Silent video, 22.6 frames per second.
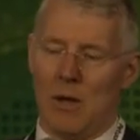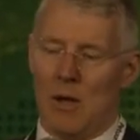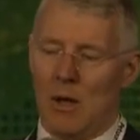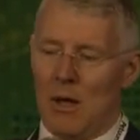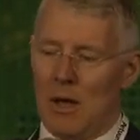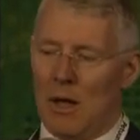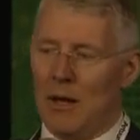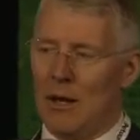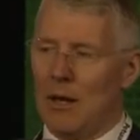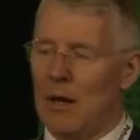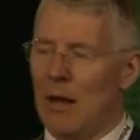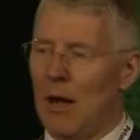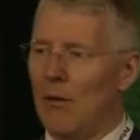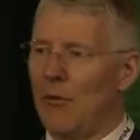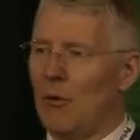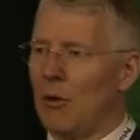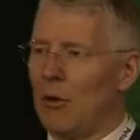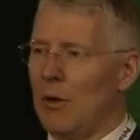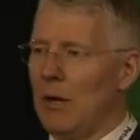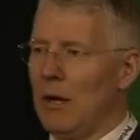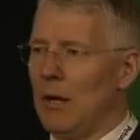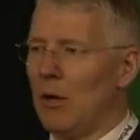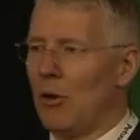And in other
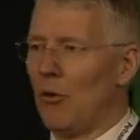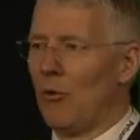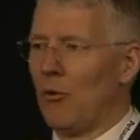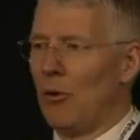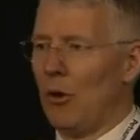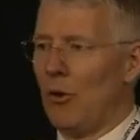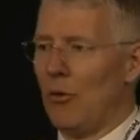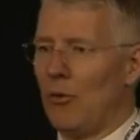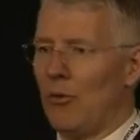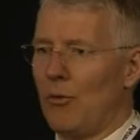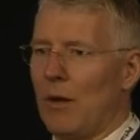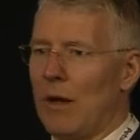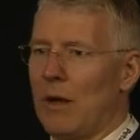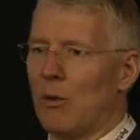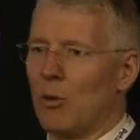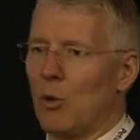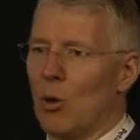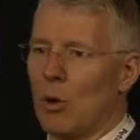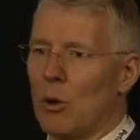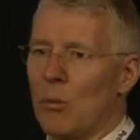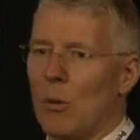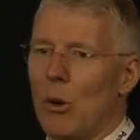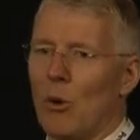industries, they
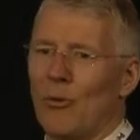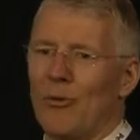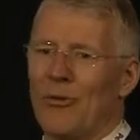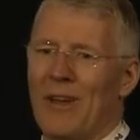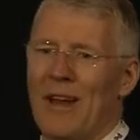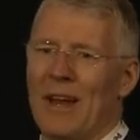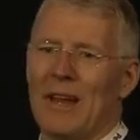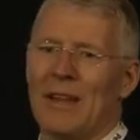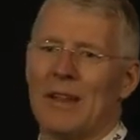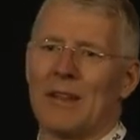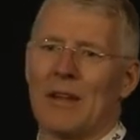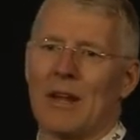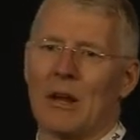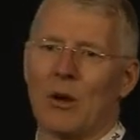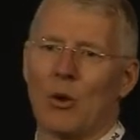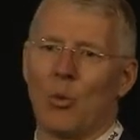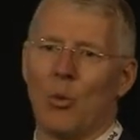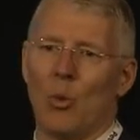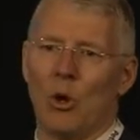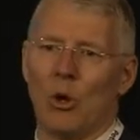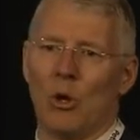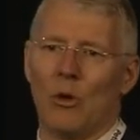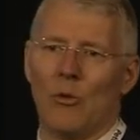talk about data
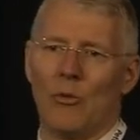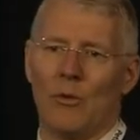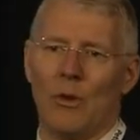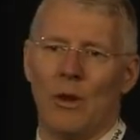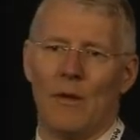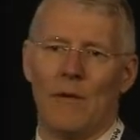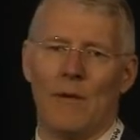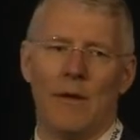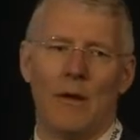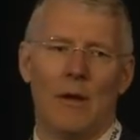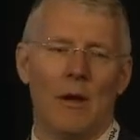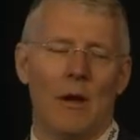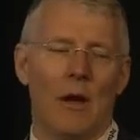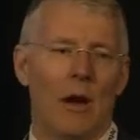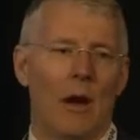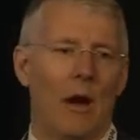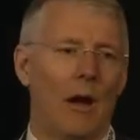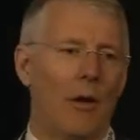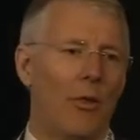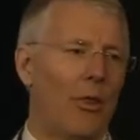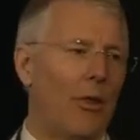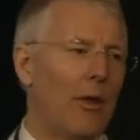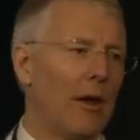quality. And
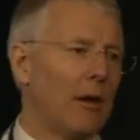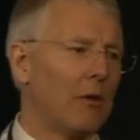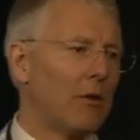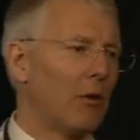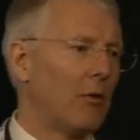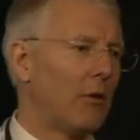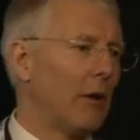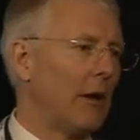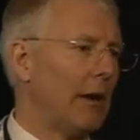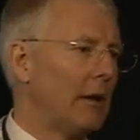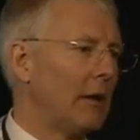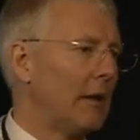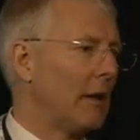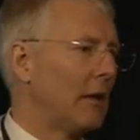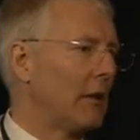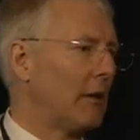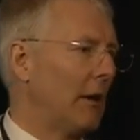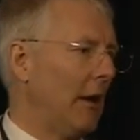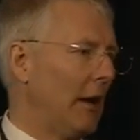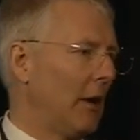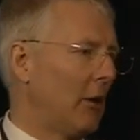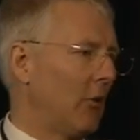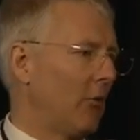I think the data
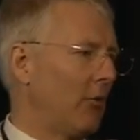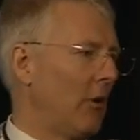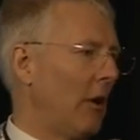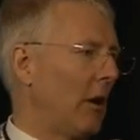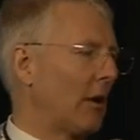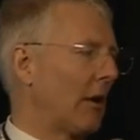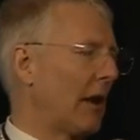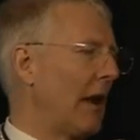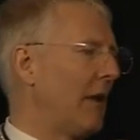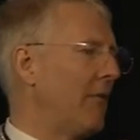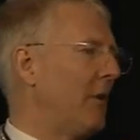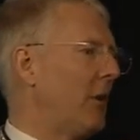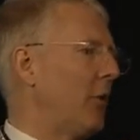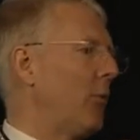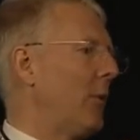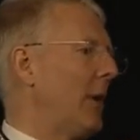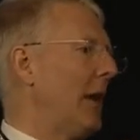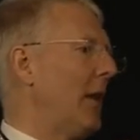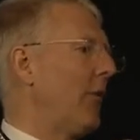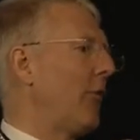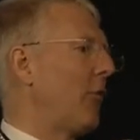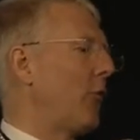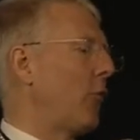integrity, can we
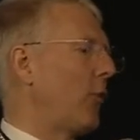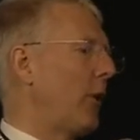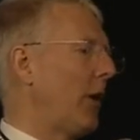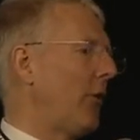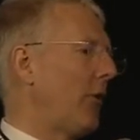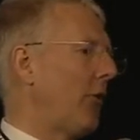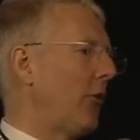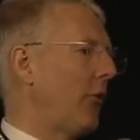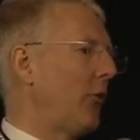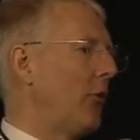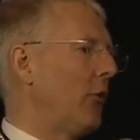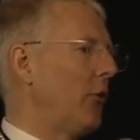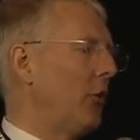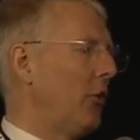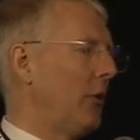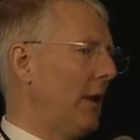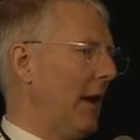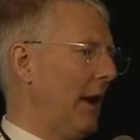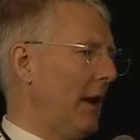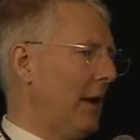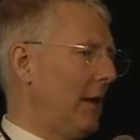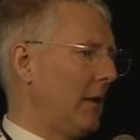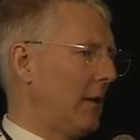really trust the
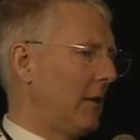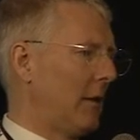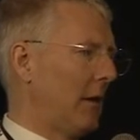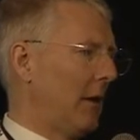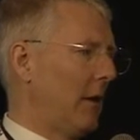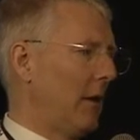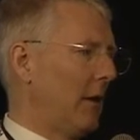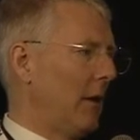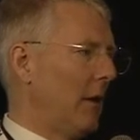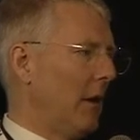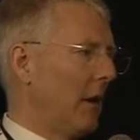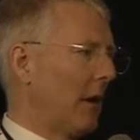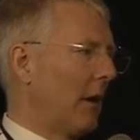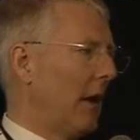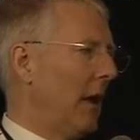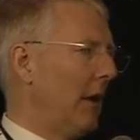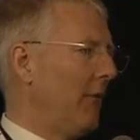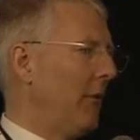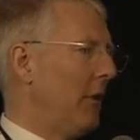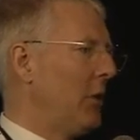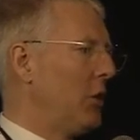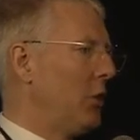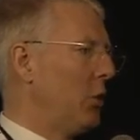data? Can
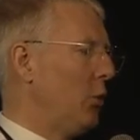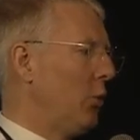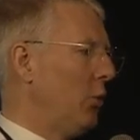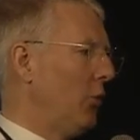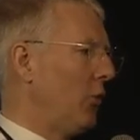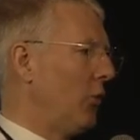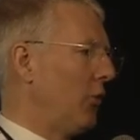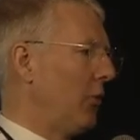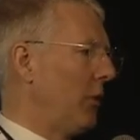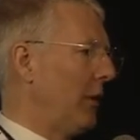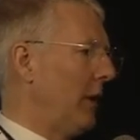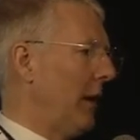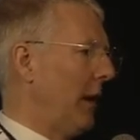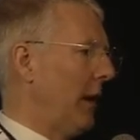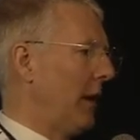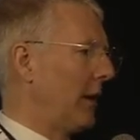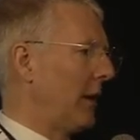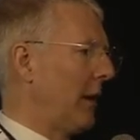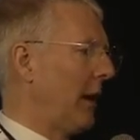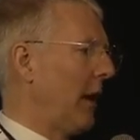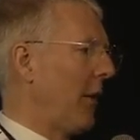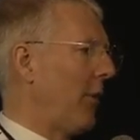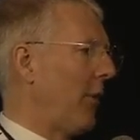we use the data?
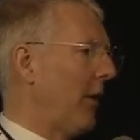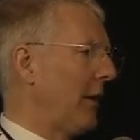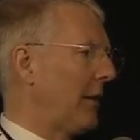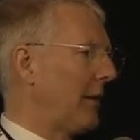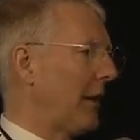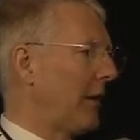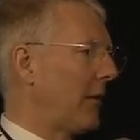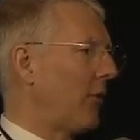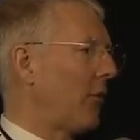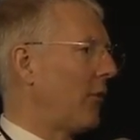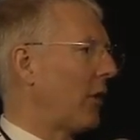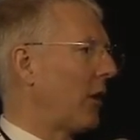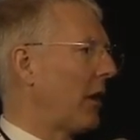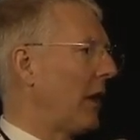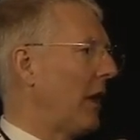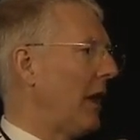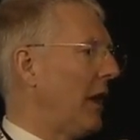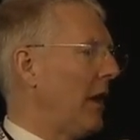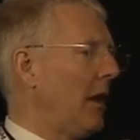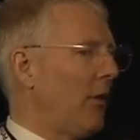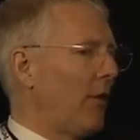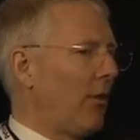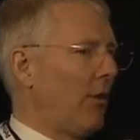And I think that is the
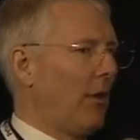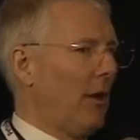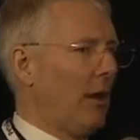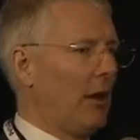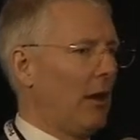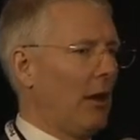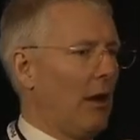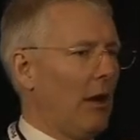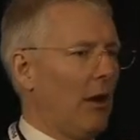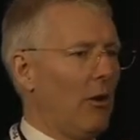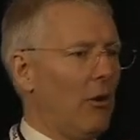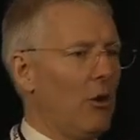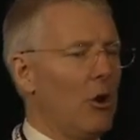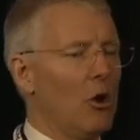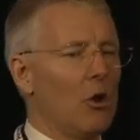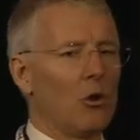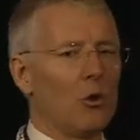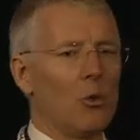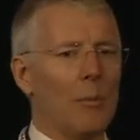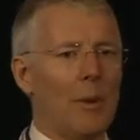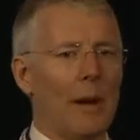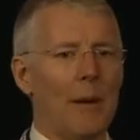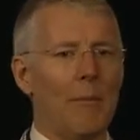key thing here,
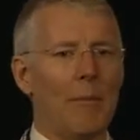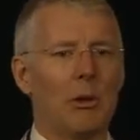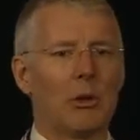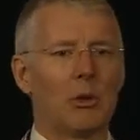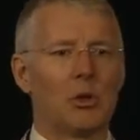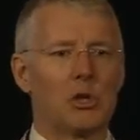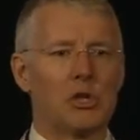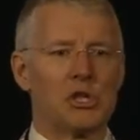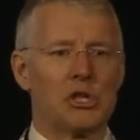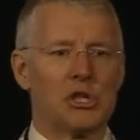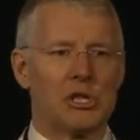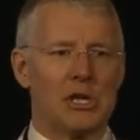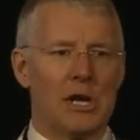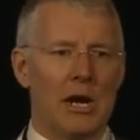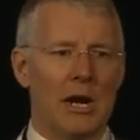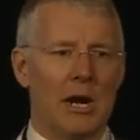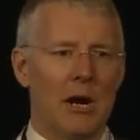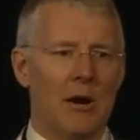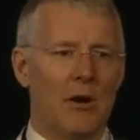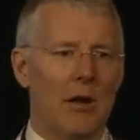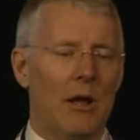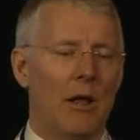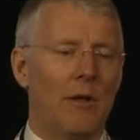to be able to
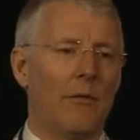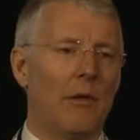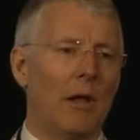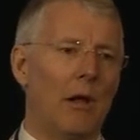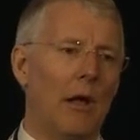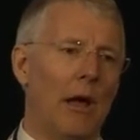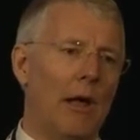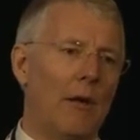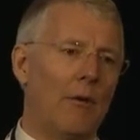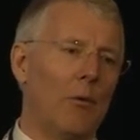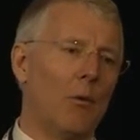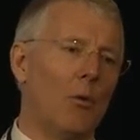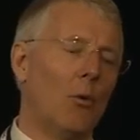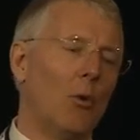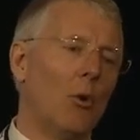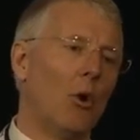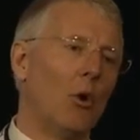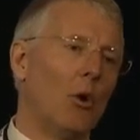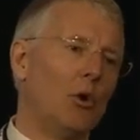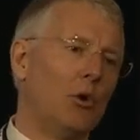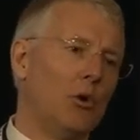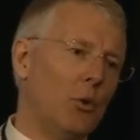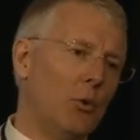share and
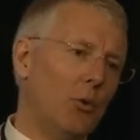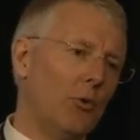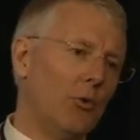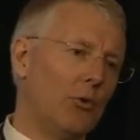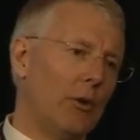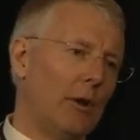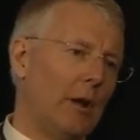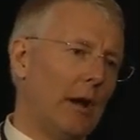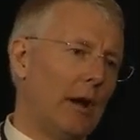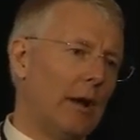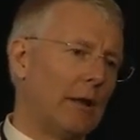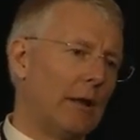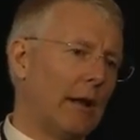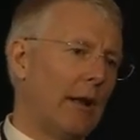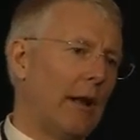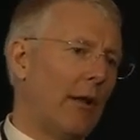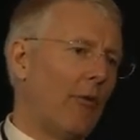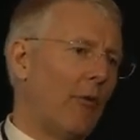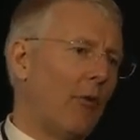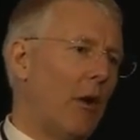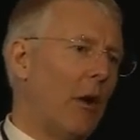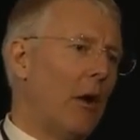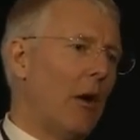use the data. And
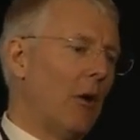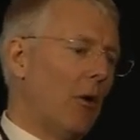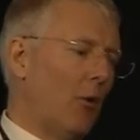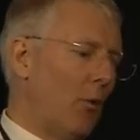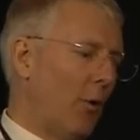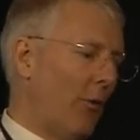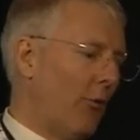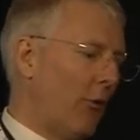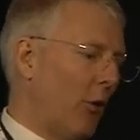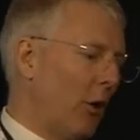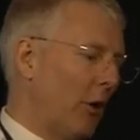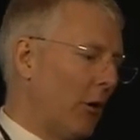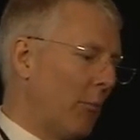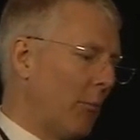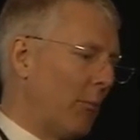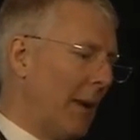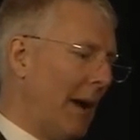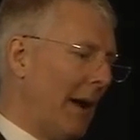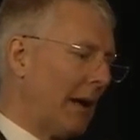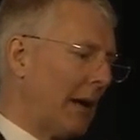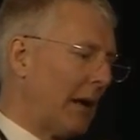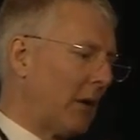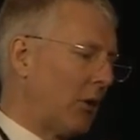as referring
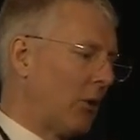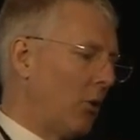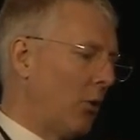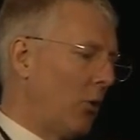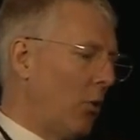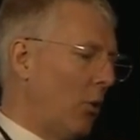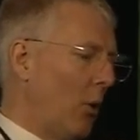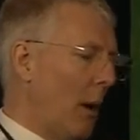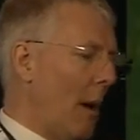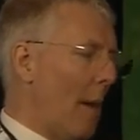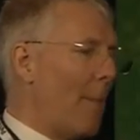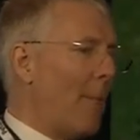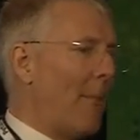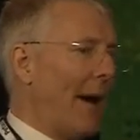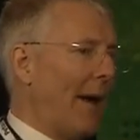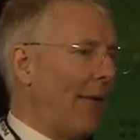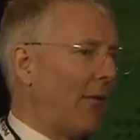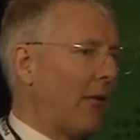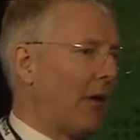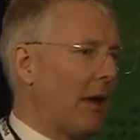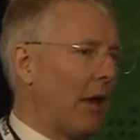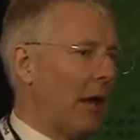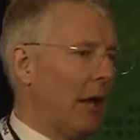back to
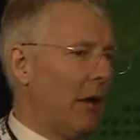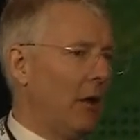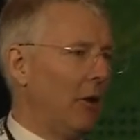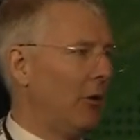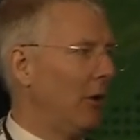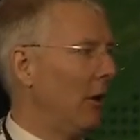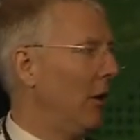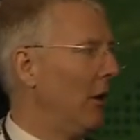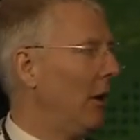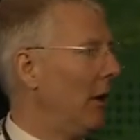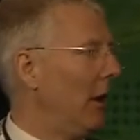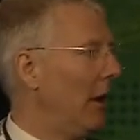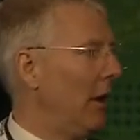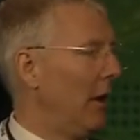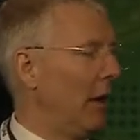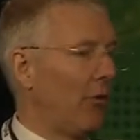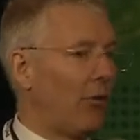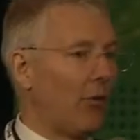Pat Kennedy in his